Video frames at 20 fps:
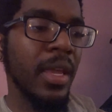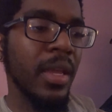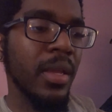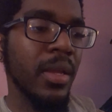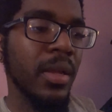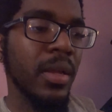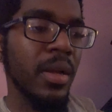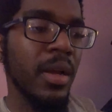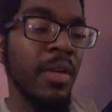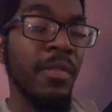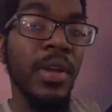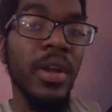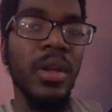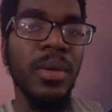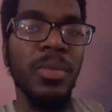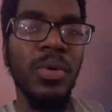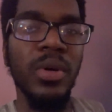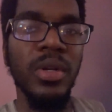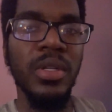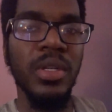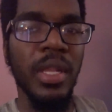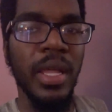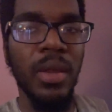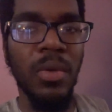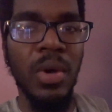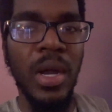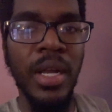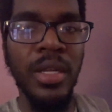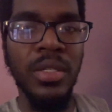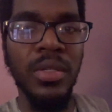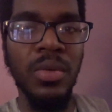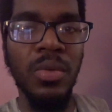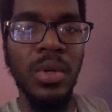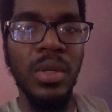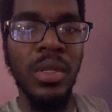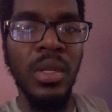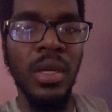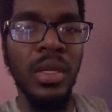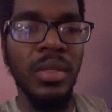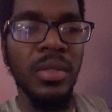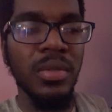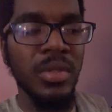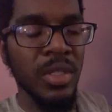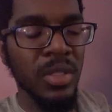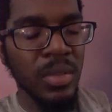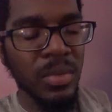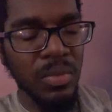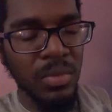I think are very important to like watch and whatnot.